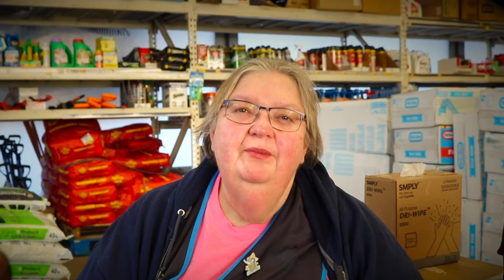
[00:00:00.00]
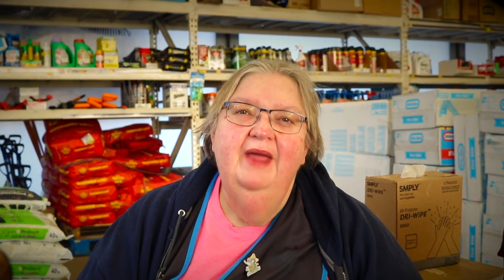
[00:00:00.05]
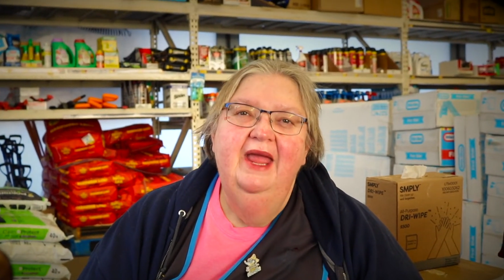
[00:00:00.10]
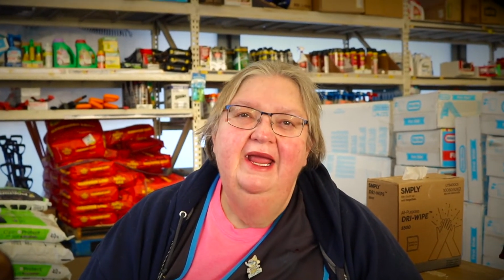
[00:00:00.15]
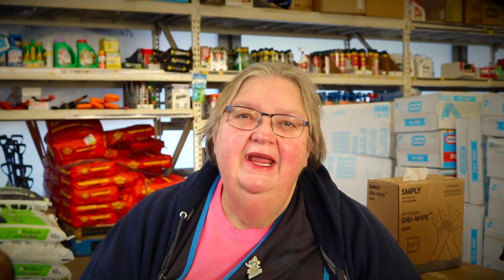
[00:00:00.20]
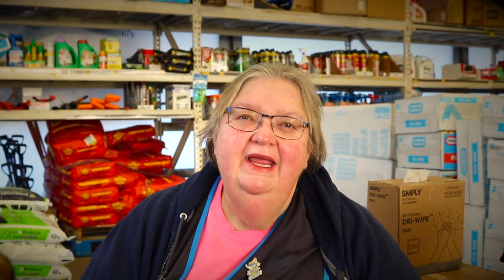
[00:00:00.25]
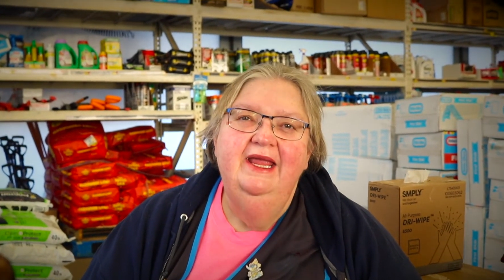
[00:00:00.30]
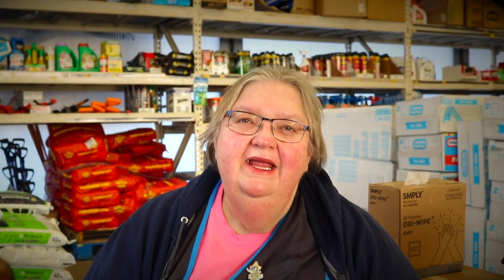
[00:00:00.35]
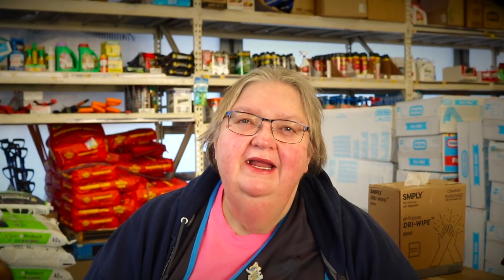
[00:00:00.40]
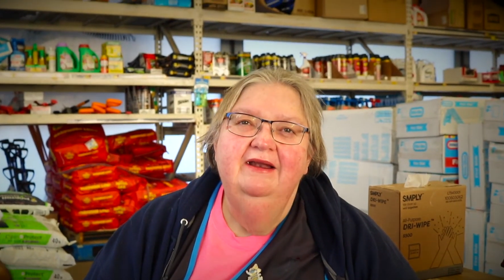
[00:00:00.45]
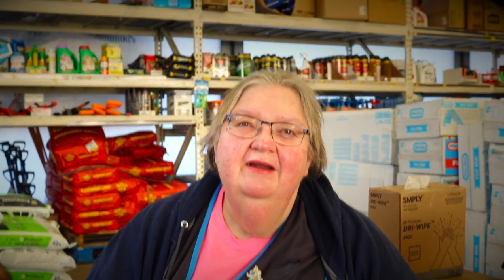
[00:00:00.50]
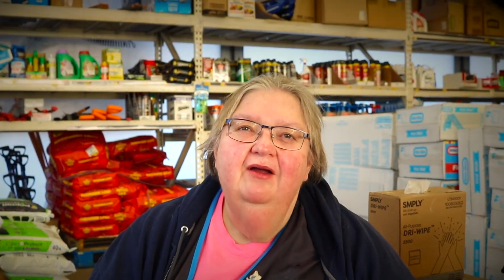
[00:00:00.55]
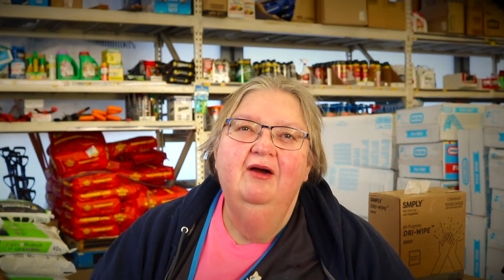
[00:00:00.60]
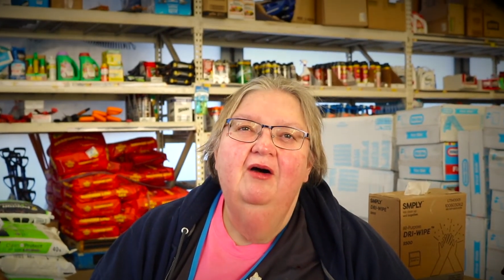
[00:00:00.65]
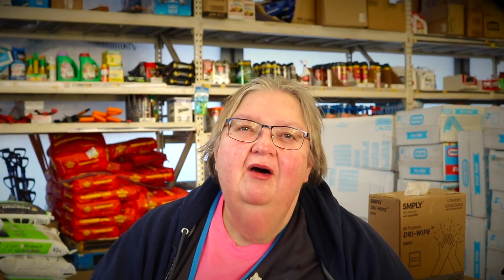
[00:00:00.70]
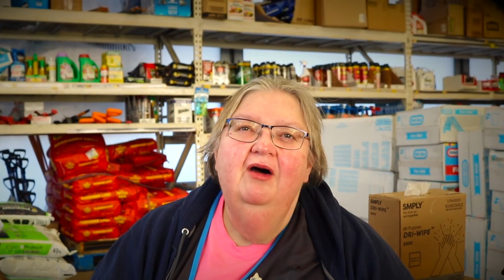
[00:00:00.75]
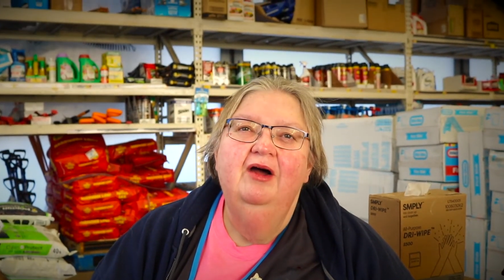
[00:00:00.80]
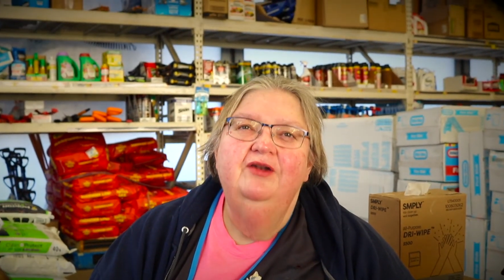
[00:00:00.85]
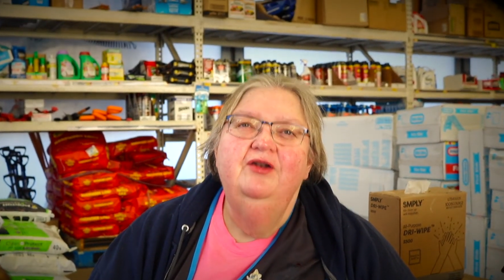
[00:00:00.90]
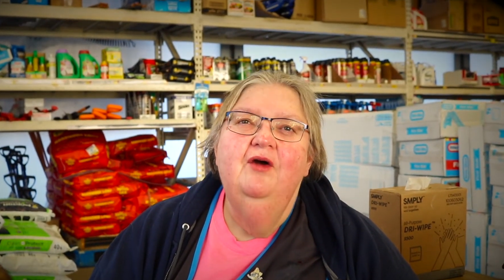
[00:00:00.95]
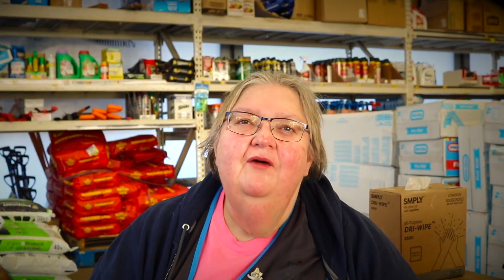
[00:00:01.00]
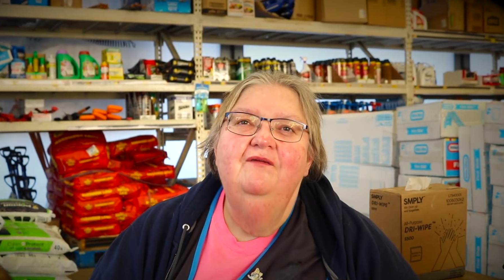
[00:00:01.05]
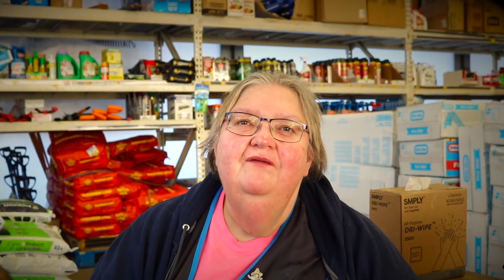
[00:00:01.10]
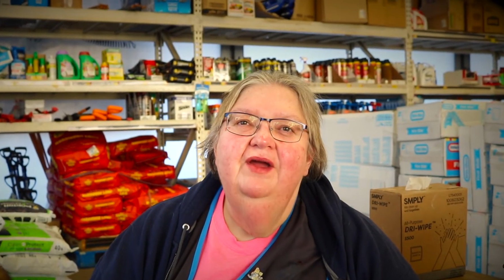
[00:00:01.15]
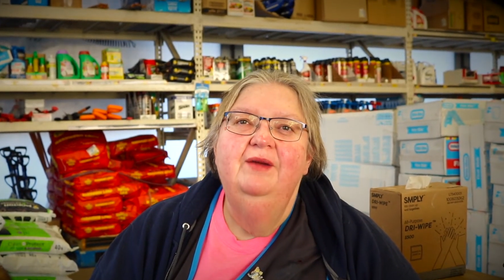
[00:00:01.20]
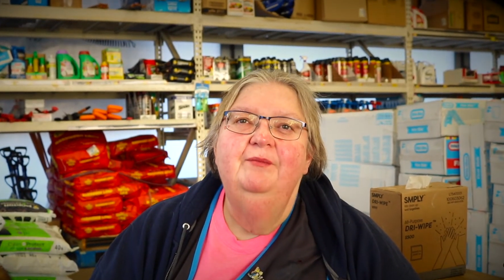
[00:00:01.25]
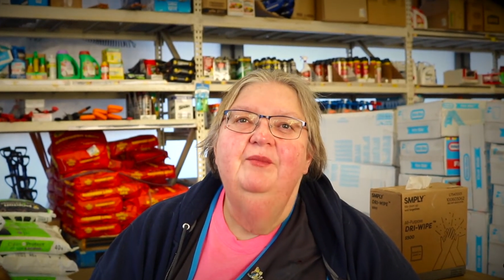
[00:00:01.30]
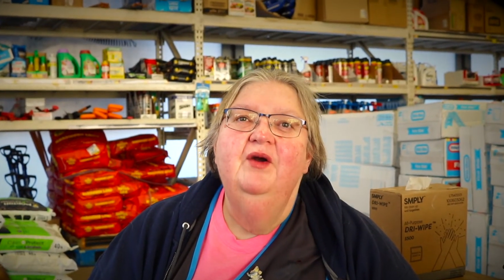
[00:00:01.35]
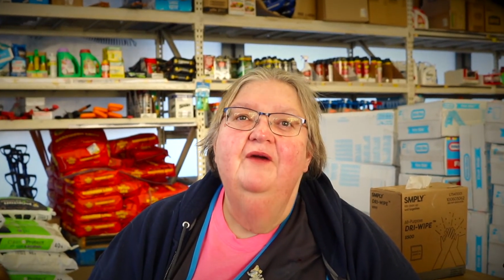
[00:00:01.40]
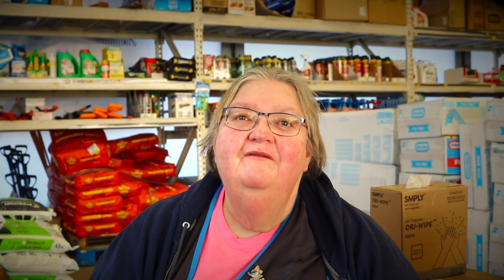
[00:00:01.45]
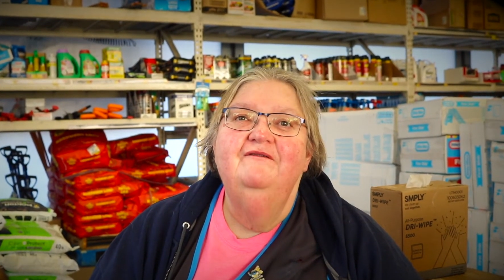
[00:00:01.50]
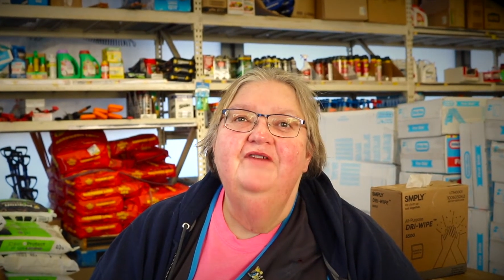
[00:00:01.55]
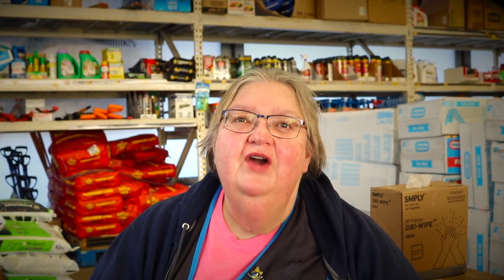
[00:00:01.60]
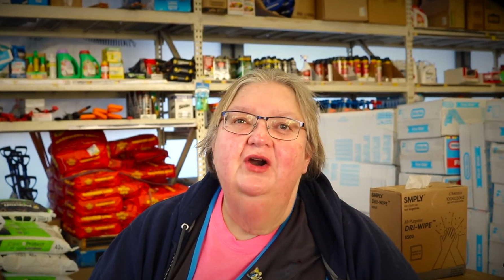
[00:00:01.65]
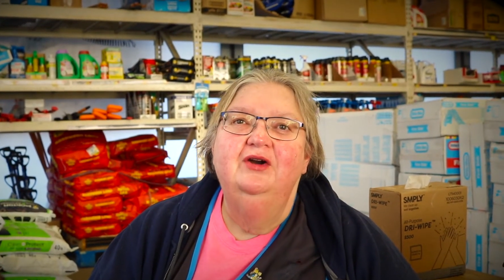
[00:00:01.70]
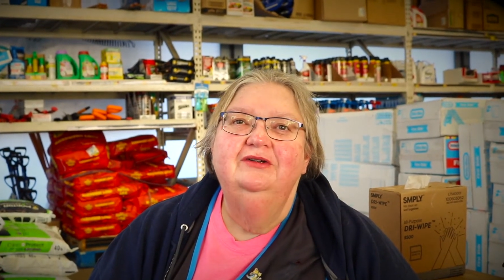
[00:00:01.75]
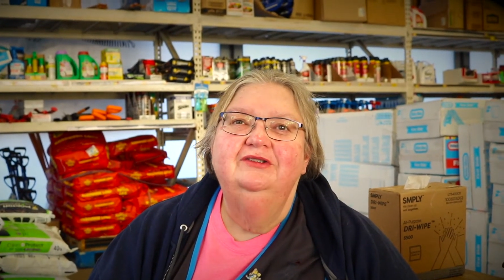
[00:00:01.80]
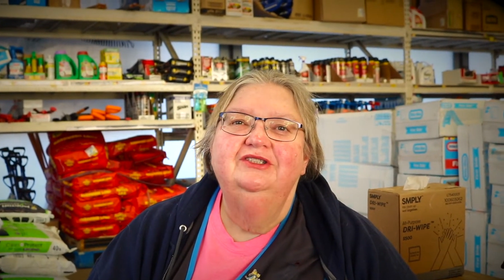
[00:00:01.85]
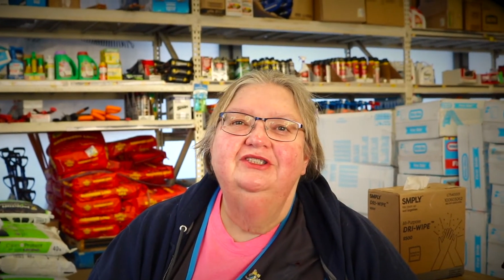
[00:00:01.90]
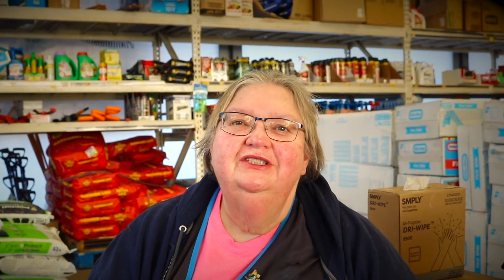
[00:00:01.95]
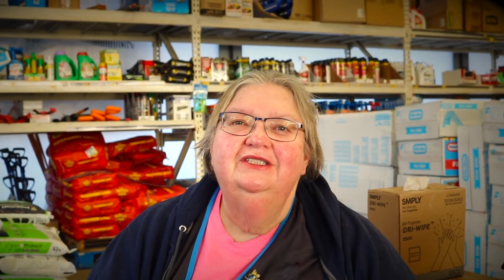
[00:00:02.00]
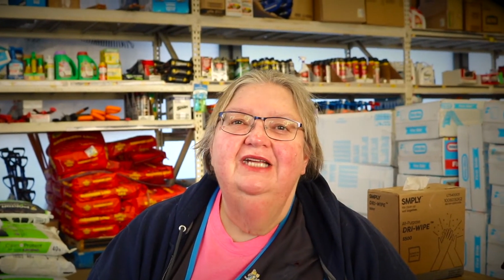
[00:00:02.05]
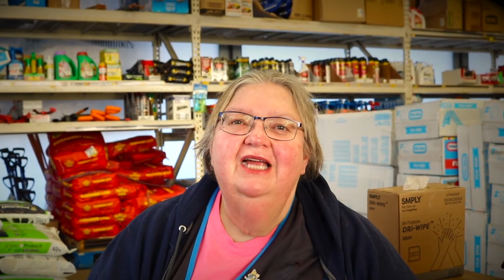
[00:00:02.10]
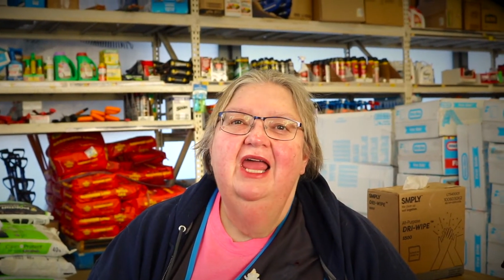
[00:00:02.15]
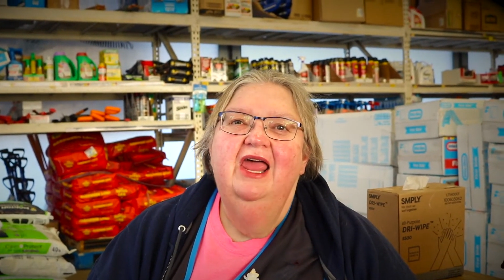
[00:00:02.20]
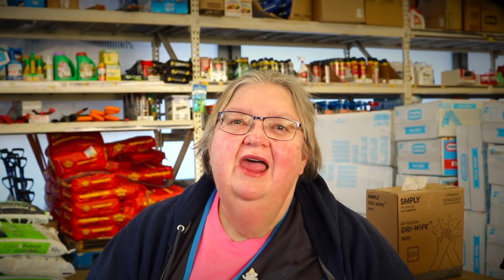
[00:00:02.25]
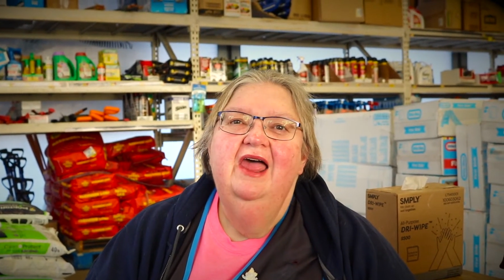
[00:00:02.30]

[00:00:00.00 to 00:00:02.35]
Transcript: baking on November 1st